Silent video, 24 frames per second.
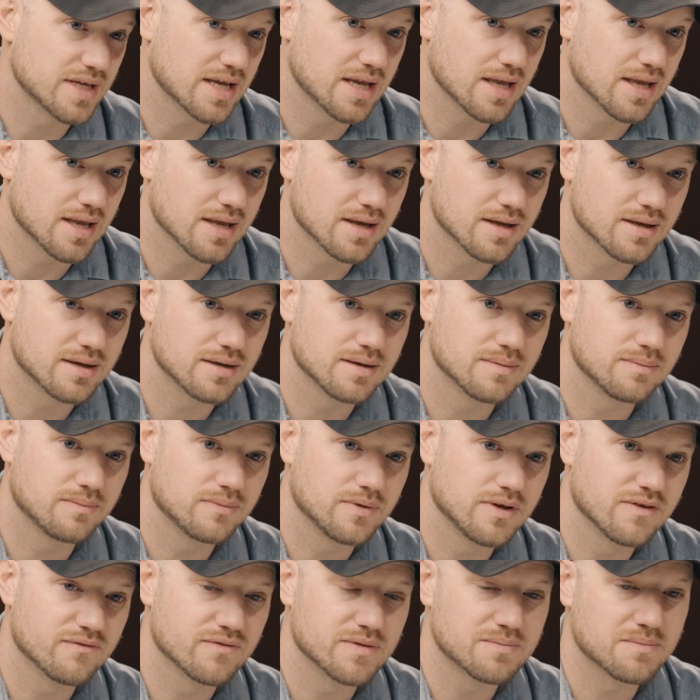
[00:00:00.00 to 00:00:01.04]
and
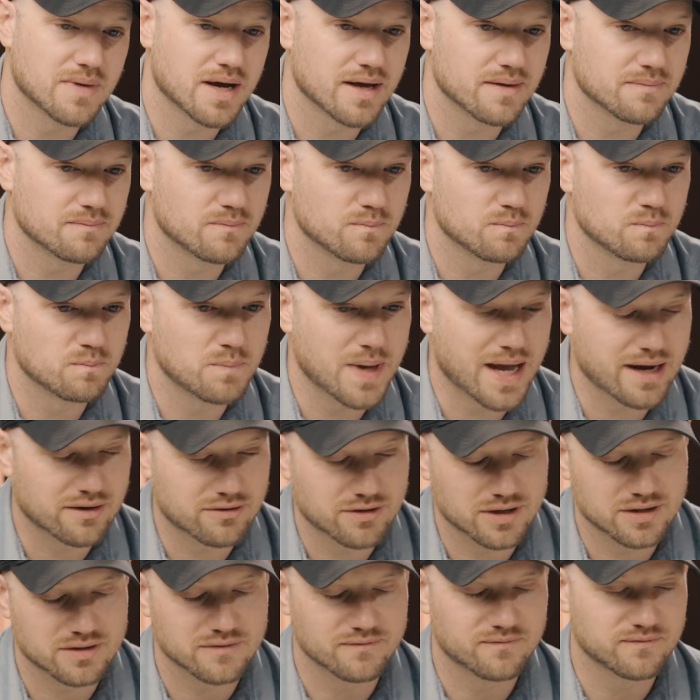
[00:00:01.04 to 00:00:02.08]
given my
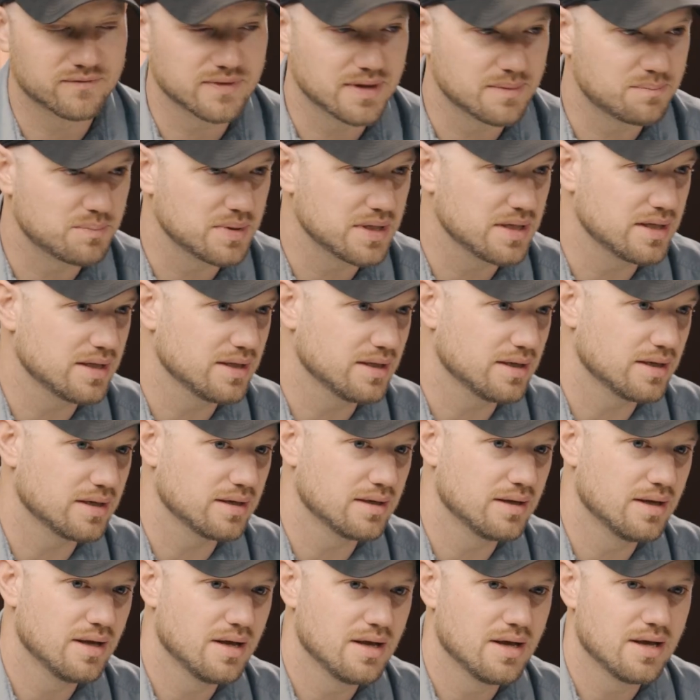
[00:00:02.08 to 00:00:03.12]
background of flipping and,